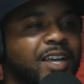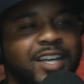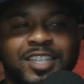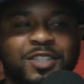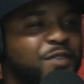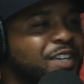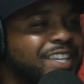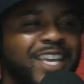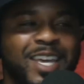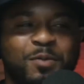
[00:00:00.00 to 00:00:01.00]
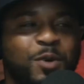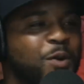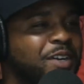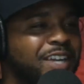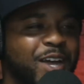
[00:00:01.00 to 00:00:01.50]
Right, it's finna keep
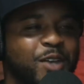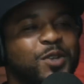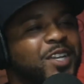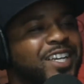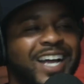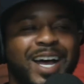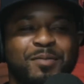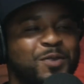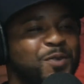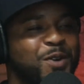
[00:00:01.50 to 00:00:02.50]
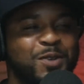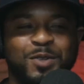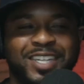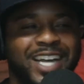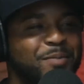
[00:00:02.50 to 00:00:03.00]
going now. You done got me. Ro-
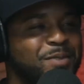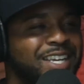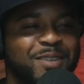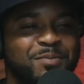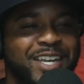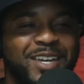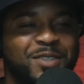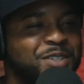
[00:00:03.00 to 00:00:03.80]
you done got me up now.